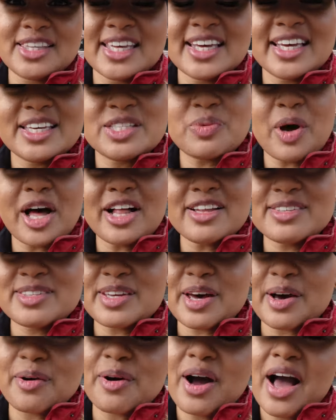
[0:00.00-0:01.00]
I think, as well.
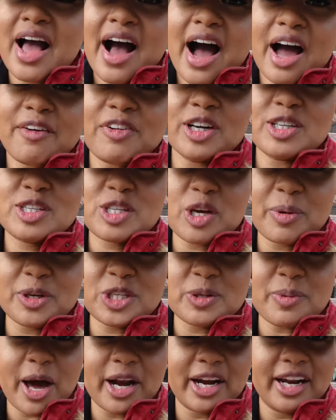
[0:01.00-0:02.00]
So I've heard so
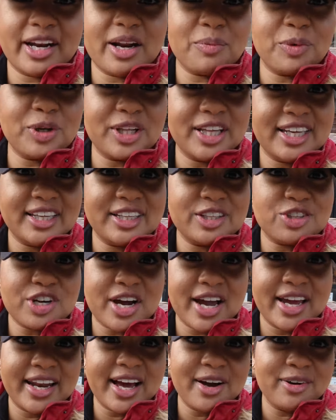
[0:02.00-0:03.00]
much about it, and I'm really keen to
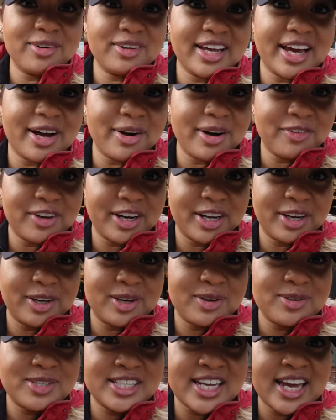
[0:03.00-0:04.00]
try it out. Now I've got to
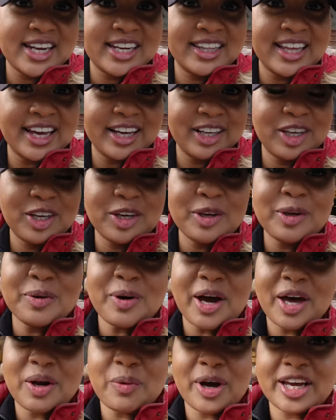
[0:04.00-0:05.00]
go stand in that
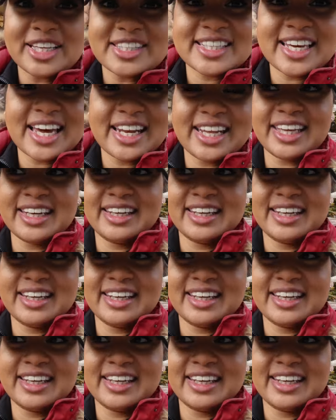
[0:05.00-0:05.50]
queue and wait to get